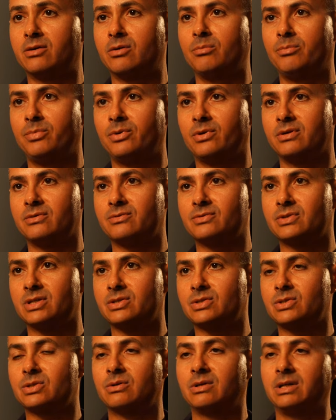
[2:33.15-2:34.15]
component of
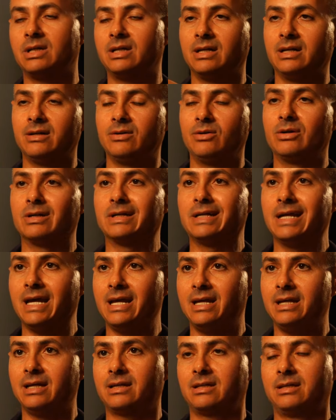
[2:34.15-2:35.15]
sunscreen, and
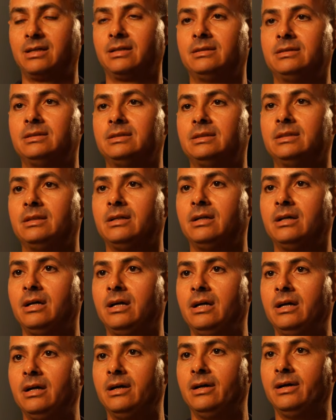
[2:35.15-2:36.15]
organic
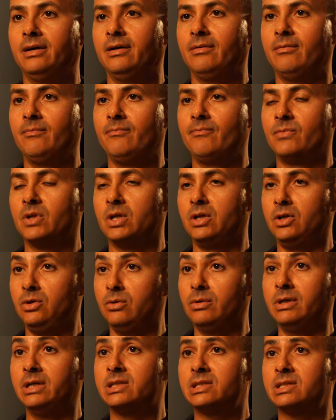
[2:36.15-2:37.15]

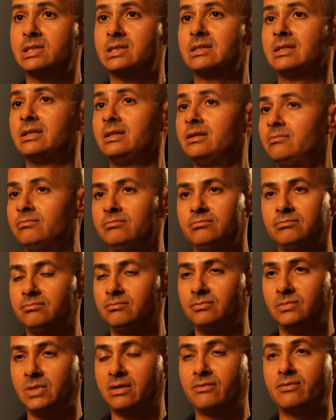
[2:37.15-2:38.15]
units,
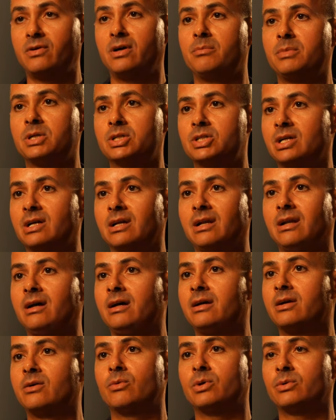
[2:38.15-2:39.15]
not very much
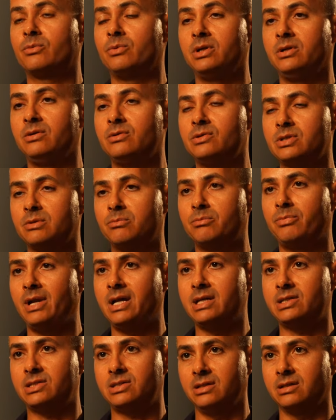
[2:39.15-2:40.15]
unlike what we use in
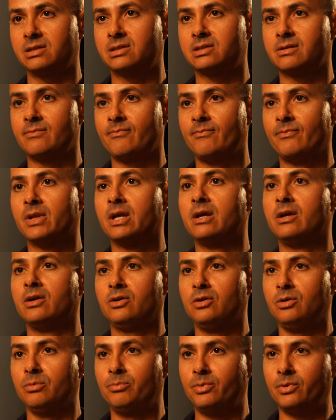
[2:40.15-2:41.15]
plastics.
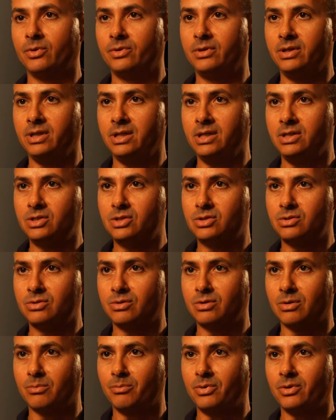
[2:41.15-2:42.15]
You put these two
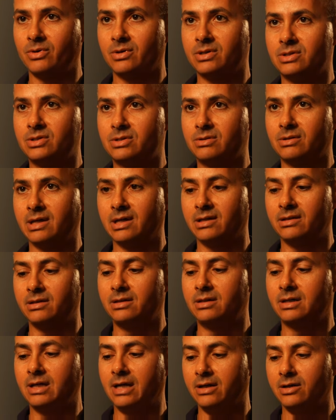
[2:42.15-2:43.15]
components
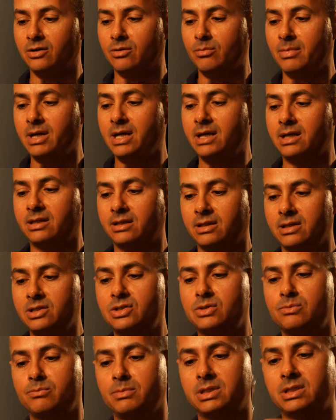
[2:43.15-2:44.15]
together and you make
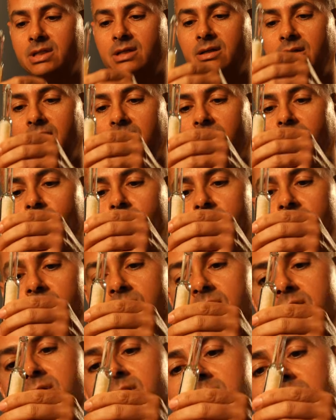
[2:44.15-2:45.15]
this material, which
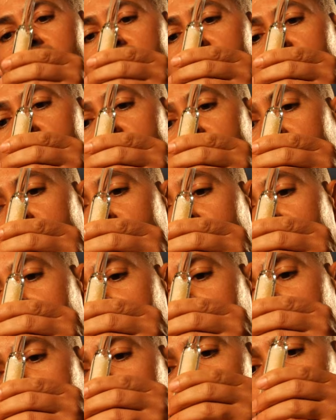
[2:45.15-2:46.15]
is, you can
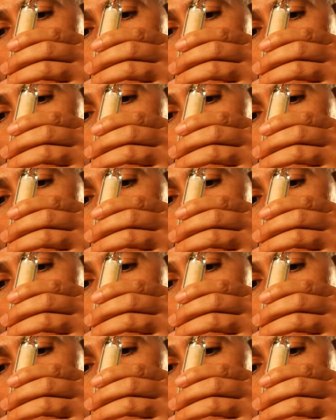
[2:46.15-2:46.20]
think